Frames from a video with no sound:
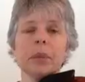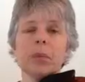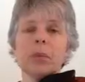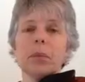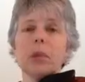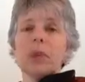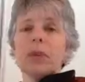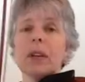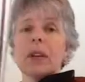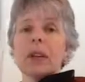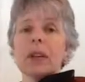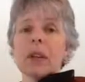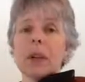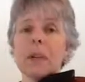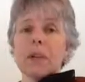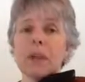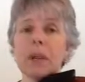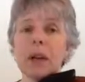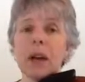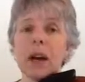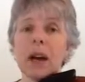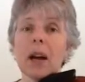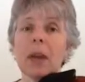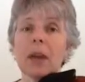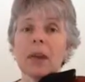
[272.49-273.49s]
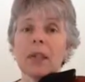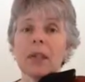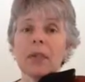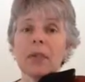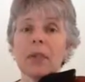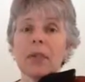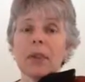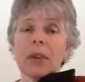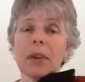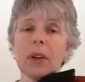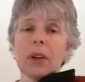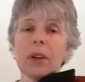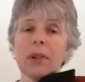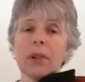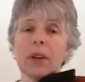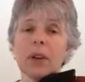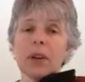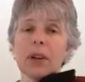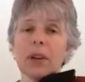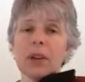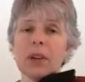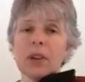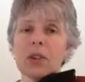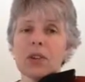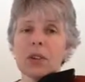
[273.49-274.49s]
moving it up an octave for a
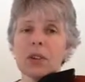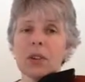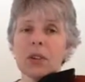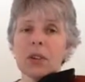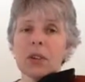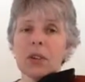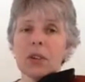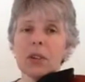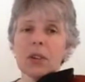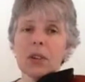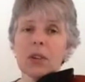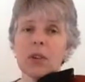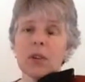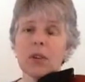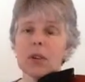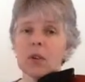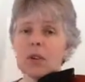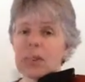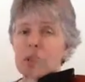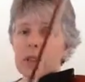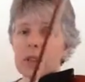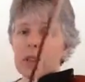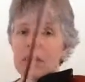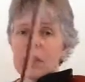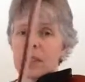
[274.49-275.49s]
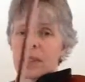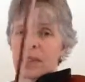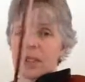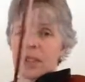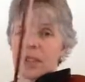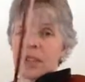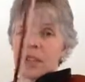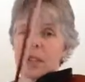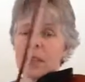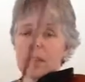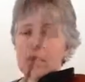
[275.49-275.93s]
variation, and you can do this as